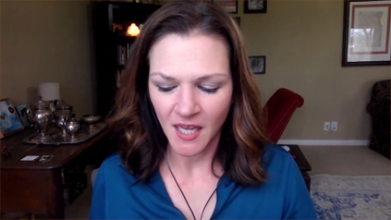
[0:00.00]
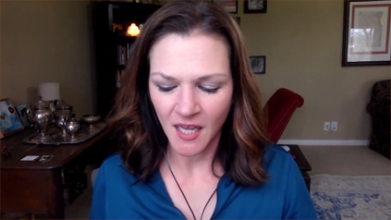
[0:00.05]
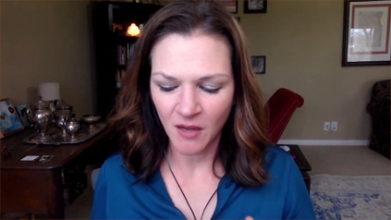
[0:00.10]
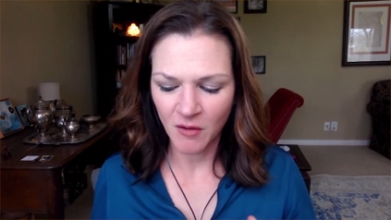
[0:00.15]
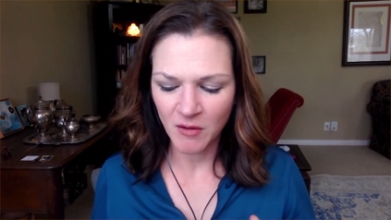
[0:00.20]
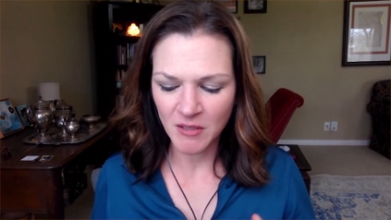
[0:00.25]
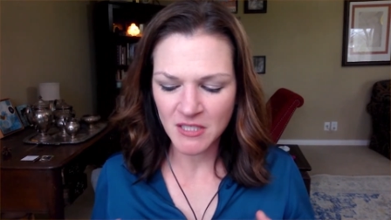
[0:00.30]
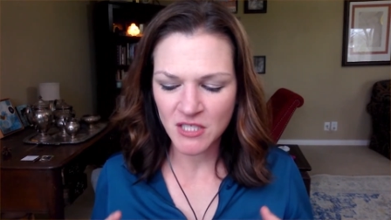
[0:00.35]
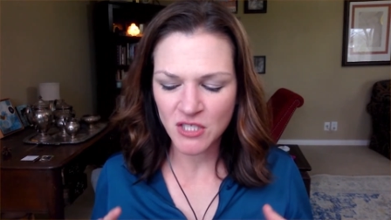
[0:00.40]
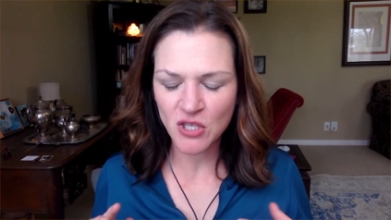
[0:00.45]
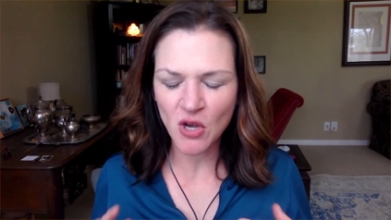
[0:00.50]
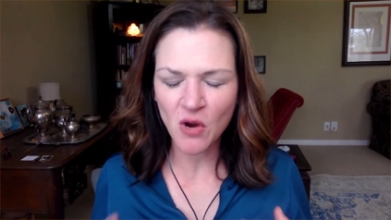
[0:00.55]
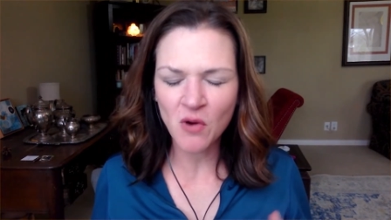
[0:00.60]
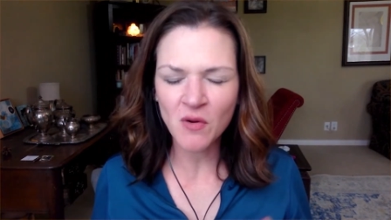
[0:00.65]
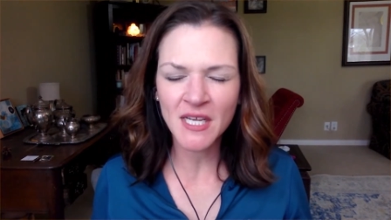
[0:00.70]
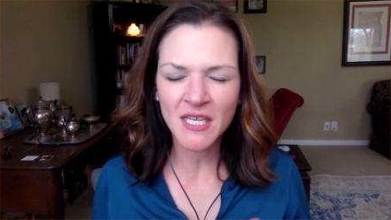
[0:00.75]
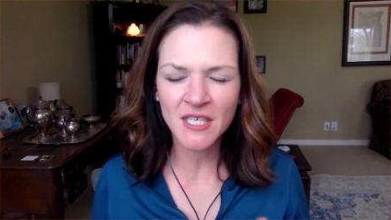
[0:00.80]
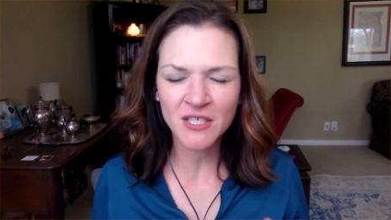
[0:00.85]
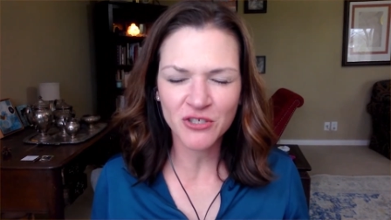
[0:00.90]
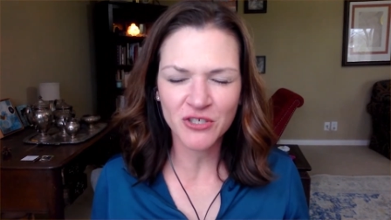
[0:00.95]
What's so
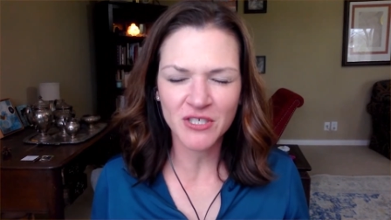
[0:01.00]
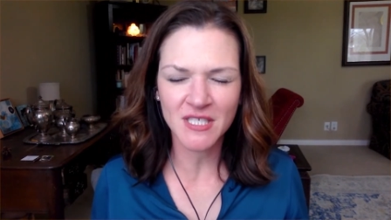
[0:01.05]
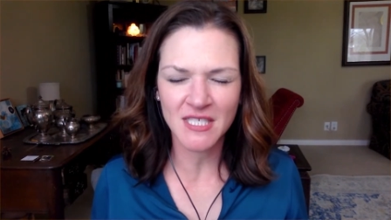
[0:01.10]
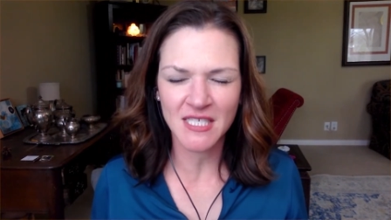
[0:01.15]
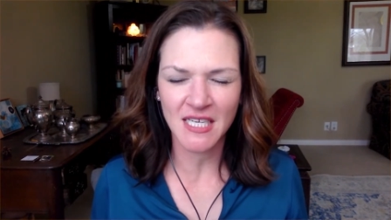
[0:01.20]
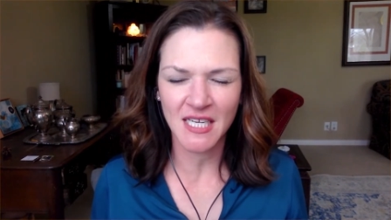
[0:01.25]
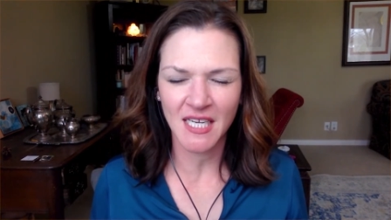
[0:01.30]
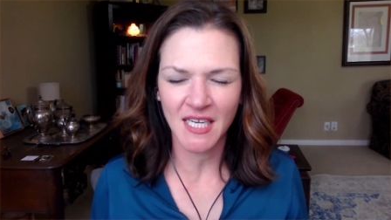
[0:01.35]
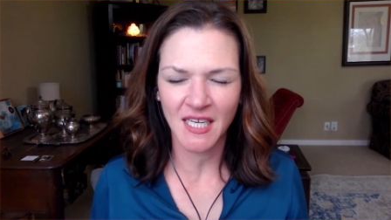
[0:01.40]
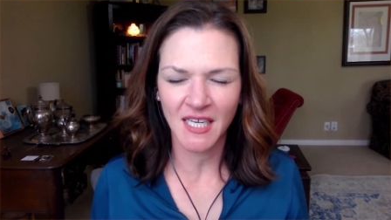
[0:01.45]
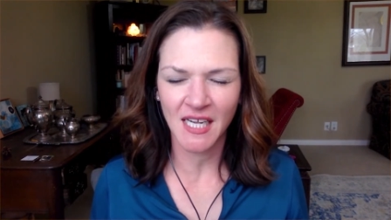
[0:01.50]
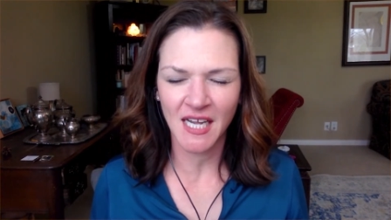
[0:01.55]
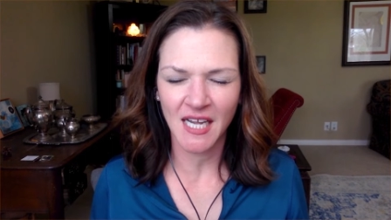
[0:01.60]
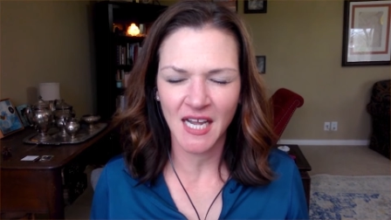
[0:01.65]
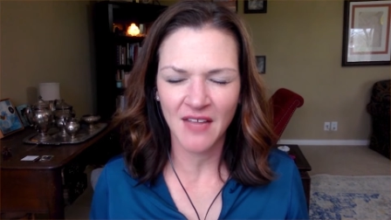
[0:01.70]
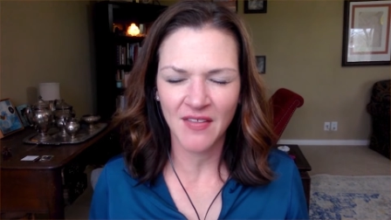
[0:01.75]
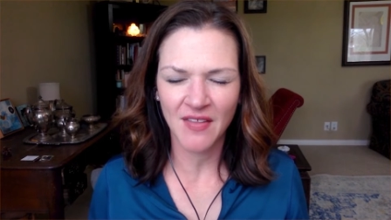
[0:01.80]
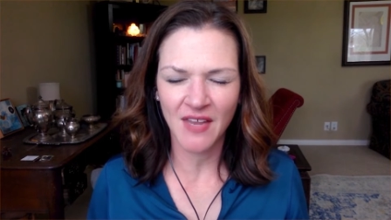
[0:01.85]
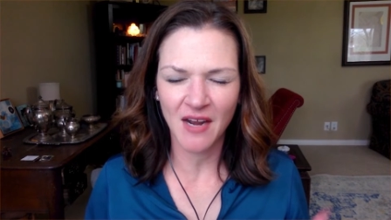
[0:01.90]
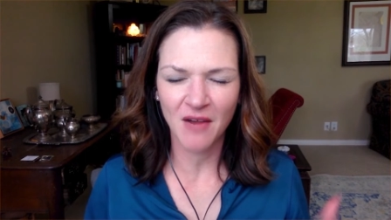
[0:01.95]
interesting,
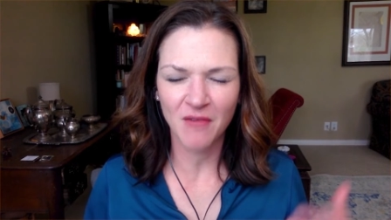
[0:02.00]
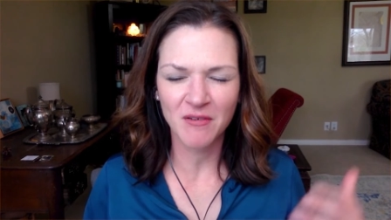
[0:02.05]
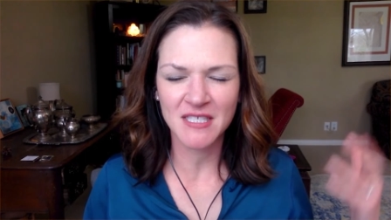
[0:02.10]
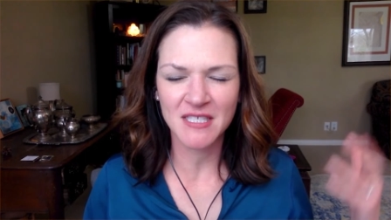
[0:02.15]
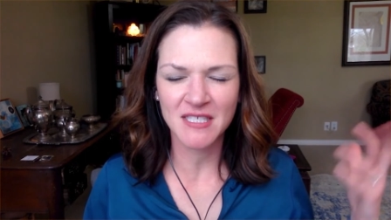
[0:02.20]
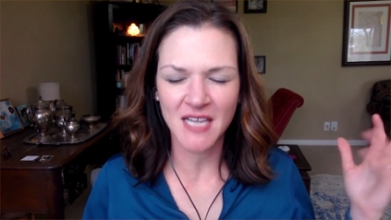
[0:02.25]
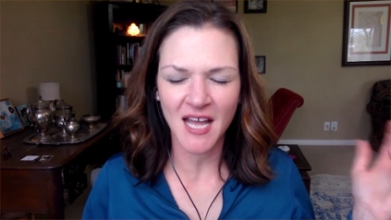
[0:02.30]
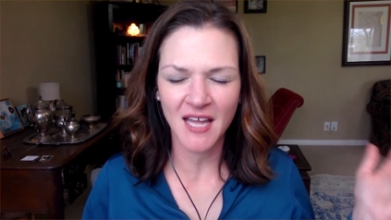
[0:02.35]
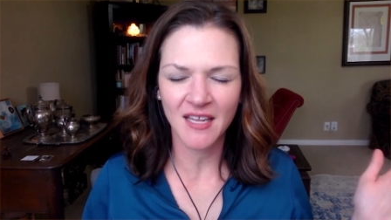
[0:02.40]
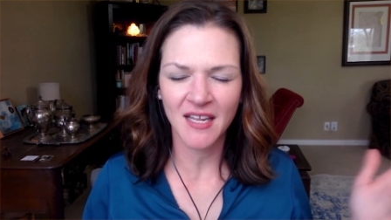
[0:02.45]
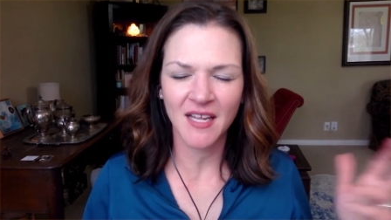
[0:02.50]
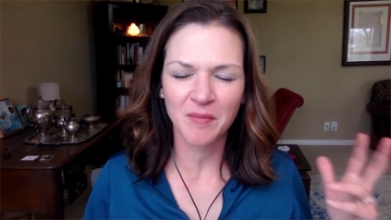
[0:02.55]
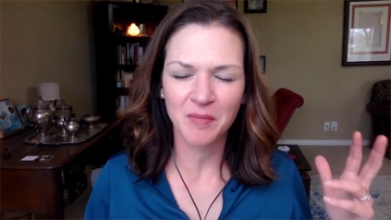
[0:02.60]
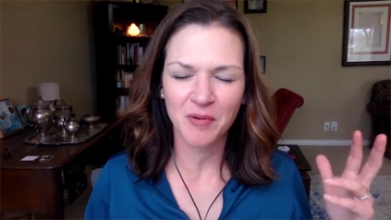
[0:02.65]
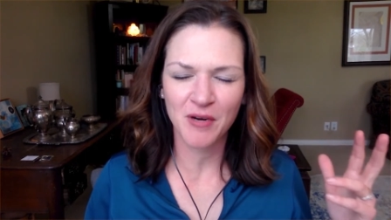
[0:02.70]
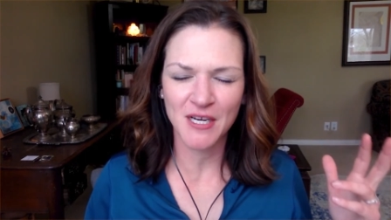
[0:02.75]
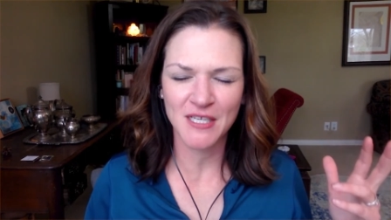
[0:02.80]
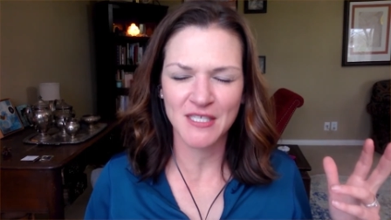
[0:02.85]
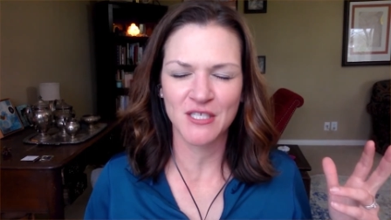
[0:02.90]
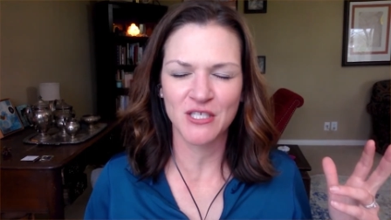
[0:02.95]
and that I was not
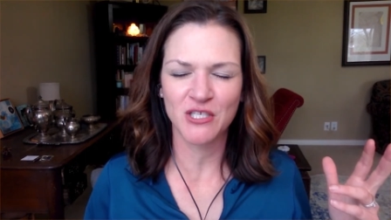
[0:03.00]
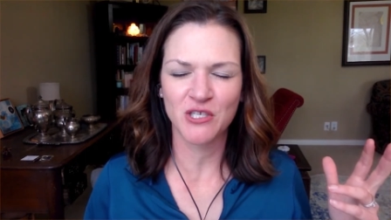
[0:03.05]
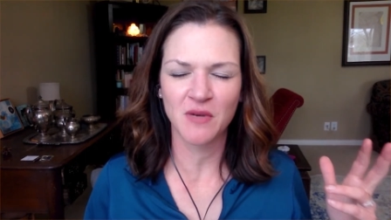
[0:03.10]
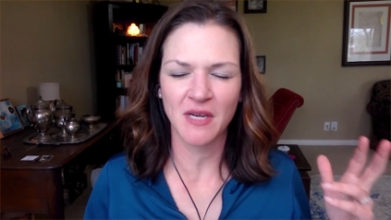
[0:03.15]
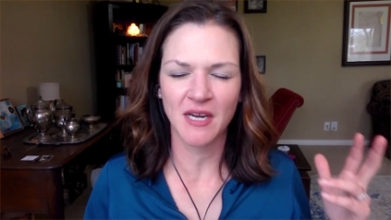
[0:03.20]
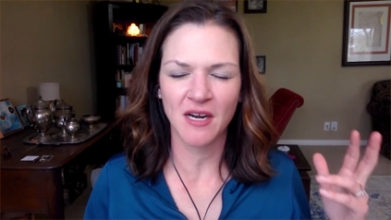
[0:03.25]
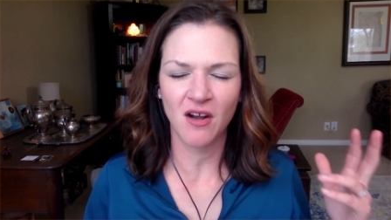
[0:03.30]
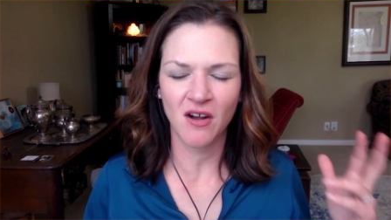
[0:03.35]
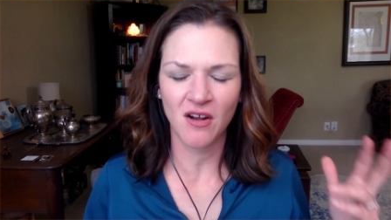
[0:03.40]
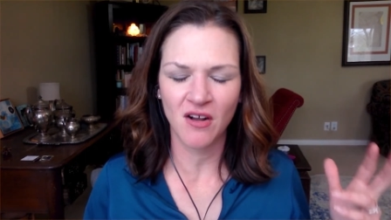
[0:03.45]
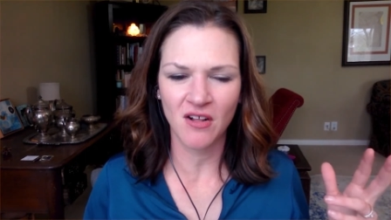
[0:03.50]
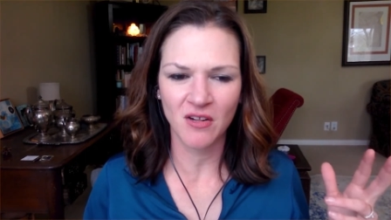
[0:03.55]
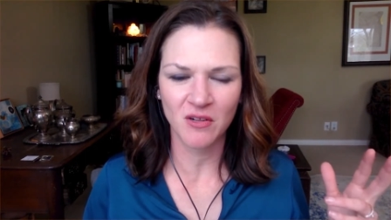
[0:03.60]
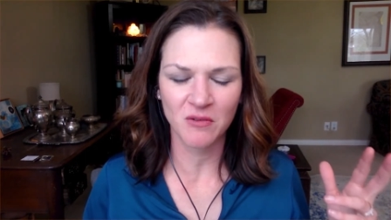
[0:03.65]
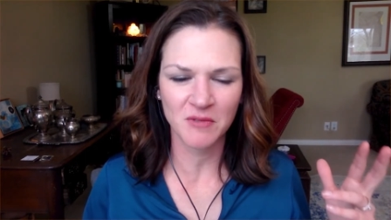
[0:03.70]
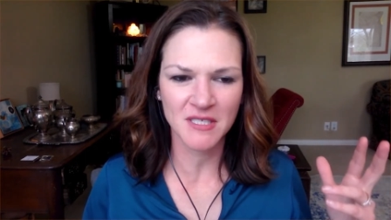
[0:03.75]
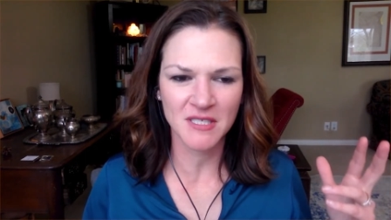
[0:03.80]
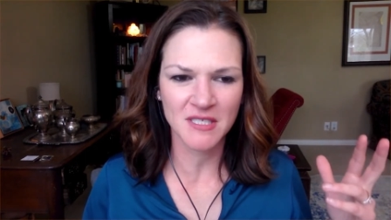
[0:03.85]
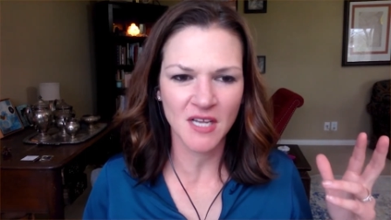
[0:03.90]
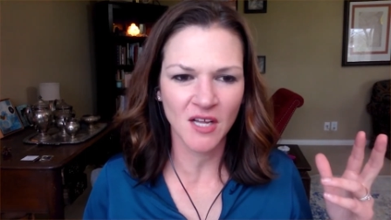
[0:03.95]
present to at all,
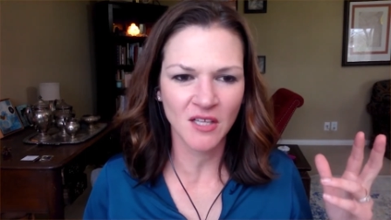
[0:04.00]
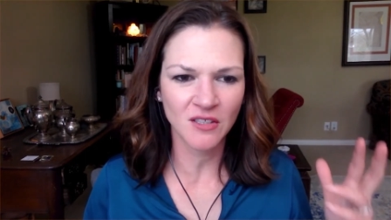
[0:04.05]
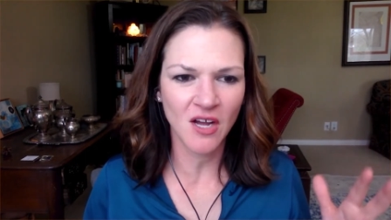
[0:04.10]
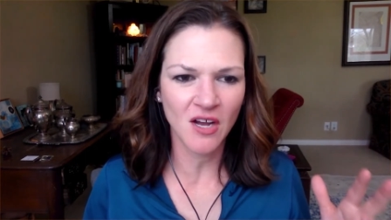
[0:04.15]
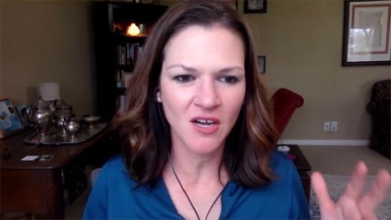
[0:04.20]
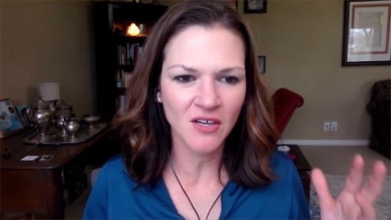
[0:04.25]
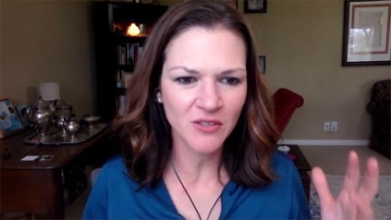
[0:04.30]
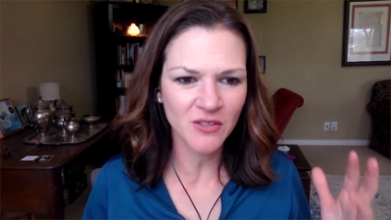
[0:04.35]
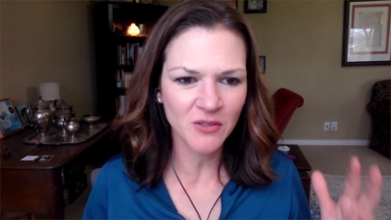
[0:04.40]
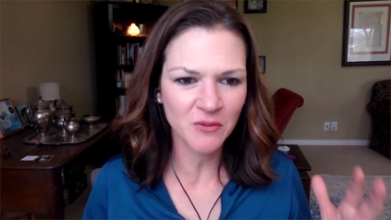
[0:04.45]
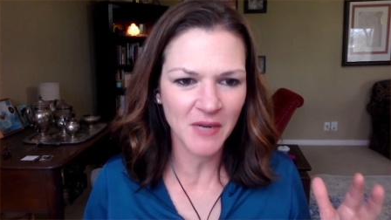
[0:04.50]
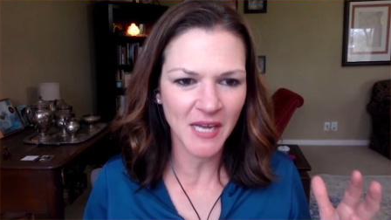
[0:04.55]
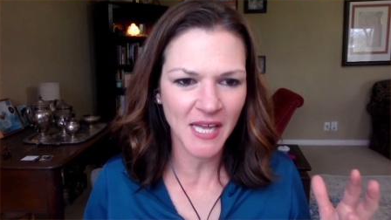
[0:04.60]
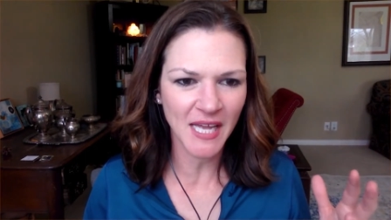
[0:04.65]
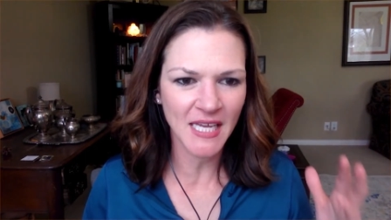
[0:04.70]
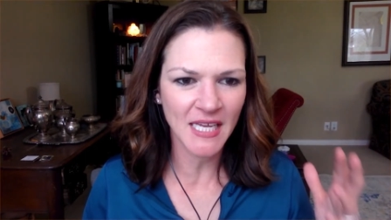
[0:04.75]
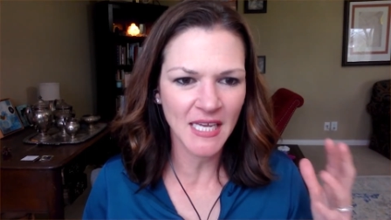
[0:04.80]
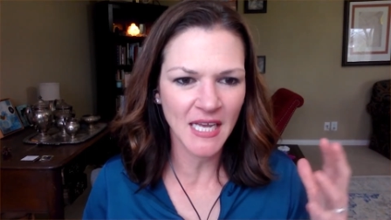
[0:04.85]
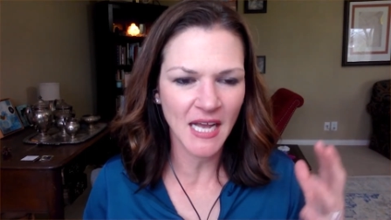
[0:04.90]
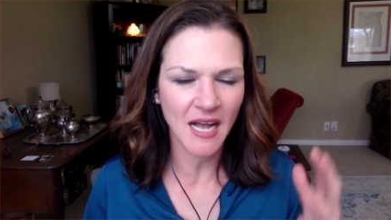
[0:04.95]
was along the
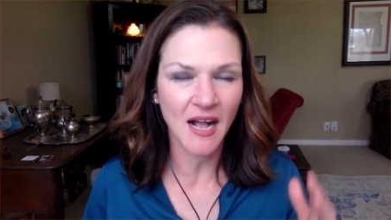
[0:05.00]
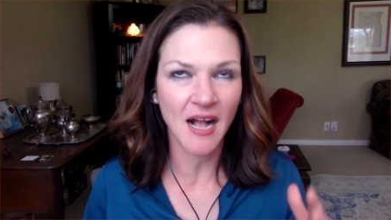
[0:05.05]
way,